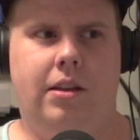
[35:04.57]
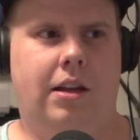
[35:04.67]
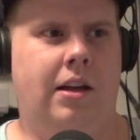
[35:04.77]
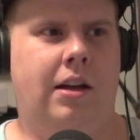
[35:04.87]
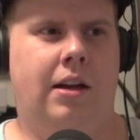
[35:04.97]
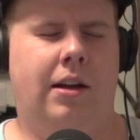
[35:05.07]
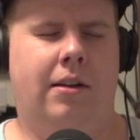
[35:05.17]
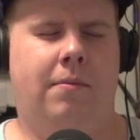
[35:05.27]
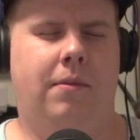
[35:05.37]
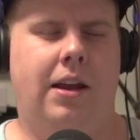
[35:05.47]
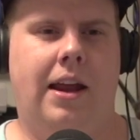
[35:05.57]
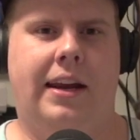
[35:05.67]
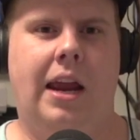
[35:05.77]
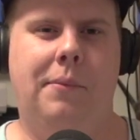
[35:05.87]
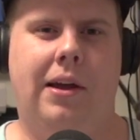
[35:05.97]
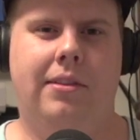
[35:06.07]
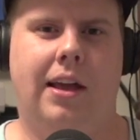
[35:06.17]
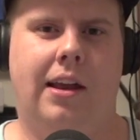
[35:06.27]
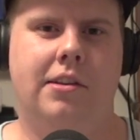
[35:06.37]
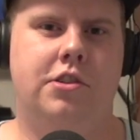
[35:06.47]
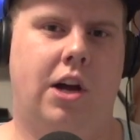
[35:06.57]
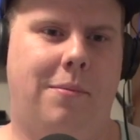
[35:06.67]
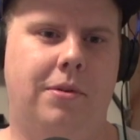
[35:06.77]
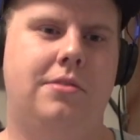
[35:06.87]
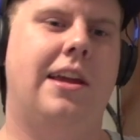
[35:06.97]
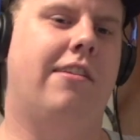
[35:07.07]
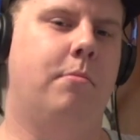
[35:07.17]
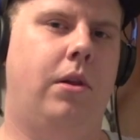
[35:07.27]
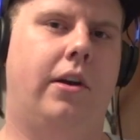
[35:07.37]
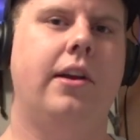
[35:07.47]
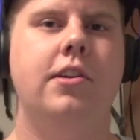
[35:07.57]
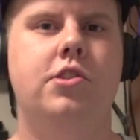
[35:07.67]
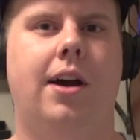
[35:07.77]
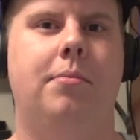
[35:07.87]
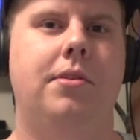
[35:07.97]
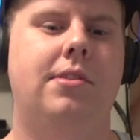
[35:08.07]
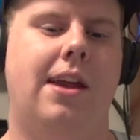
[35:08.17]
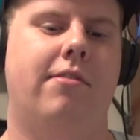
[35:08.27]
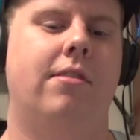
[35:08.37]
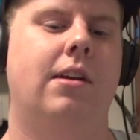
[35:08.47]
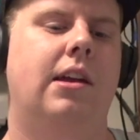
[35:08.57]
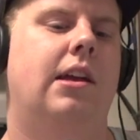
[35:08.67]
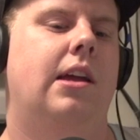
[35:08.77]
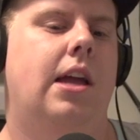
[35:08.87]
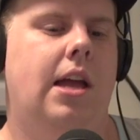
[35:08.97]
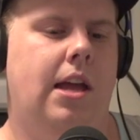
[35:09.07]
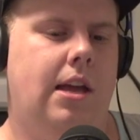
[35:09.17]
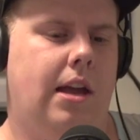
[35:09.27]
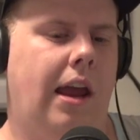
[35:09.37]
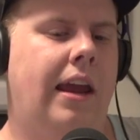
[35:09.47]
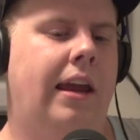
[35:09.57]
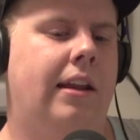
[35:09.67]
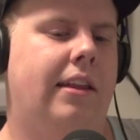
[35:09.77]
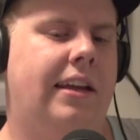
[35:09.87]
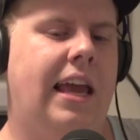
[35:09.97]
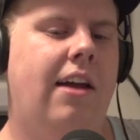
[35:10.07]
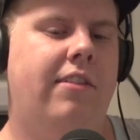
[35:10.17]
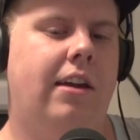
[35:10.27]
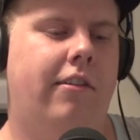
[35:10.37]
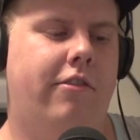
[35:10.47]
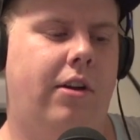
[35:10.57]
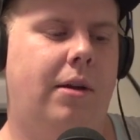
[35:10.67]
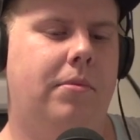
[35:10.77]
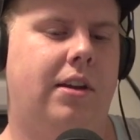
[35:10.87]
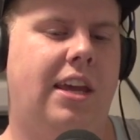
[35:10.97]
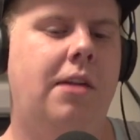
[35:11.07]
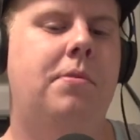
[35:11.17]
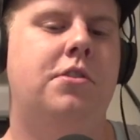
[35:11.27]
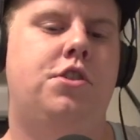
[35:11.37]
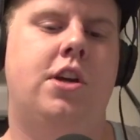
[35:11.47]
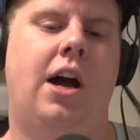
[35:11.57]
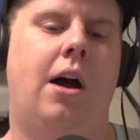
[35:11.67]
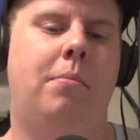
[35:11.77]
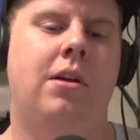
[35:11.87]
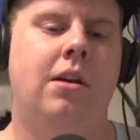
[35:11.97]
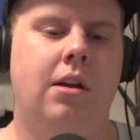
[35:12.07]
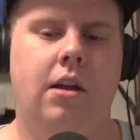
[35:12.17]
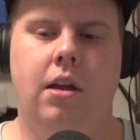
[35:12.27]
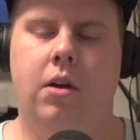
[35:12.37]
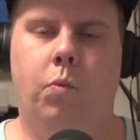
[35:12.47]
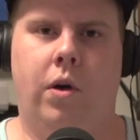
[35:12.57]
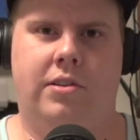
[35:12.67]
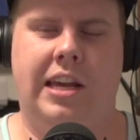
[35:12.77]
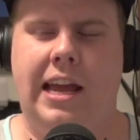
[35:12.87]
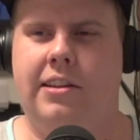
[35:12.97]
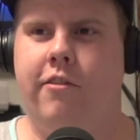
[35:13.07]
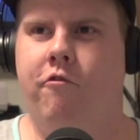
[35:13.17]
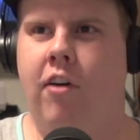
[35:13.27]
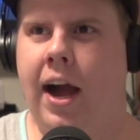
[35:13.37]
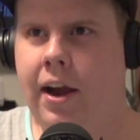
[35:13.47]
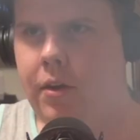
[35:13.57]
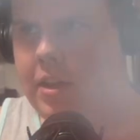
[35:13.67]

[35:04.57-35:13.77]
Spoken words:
it had came out that his job was safe. Mularkey's job was safe. And the caveat for him to keep his job was he had to fire